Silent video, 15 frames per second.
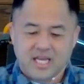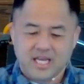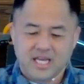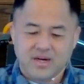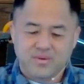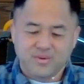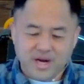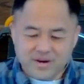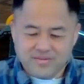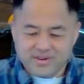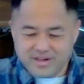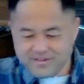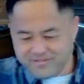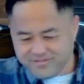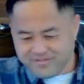In
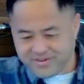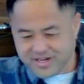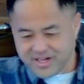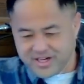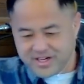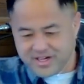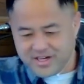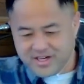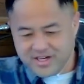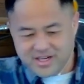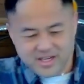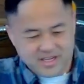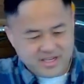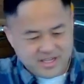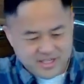reverent
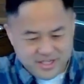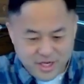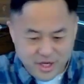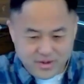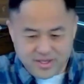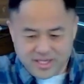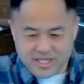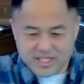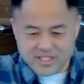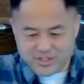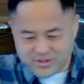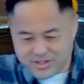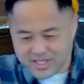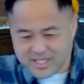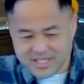fear, Noah
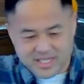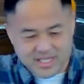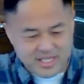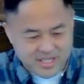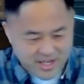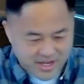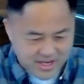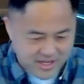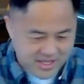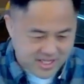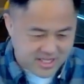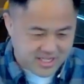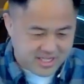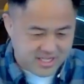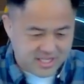constructed an
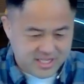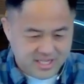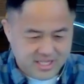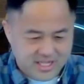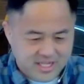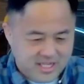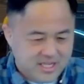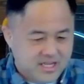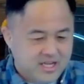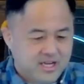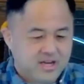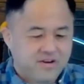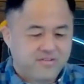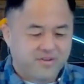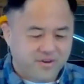ark
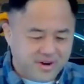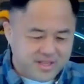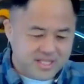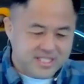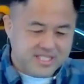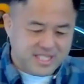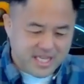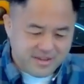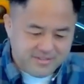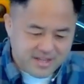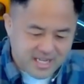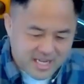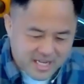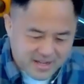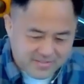for the
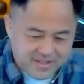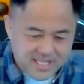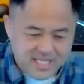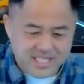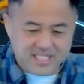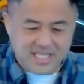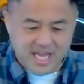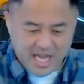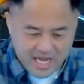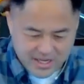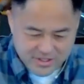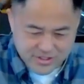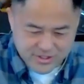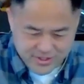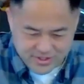saving of his
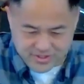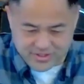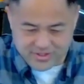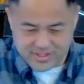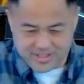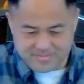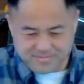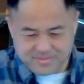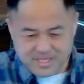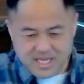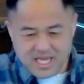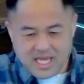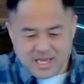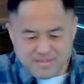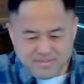household.
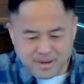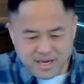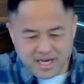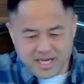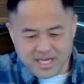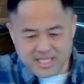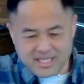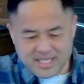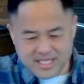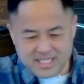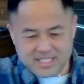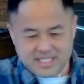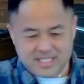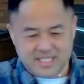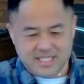And by
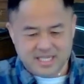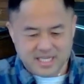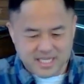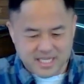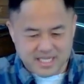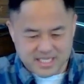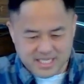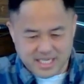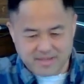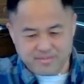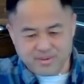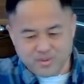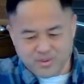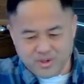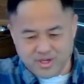this, he
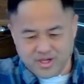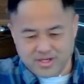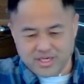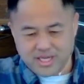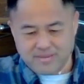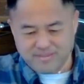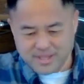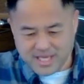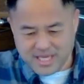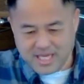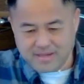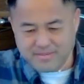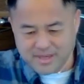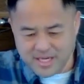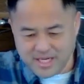condemned the world and
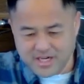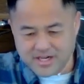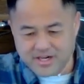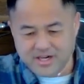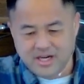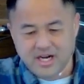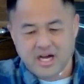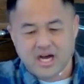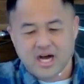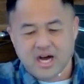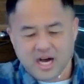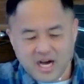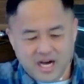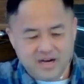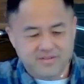became an heir
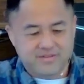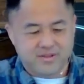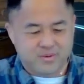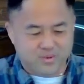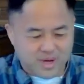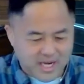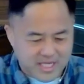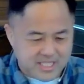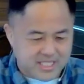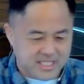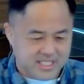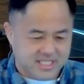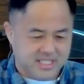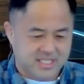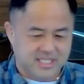of the
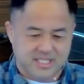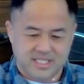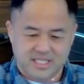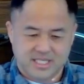righteousness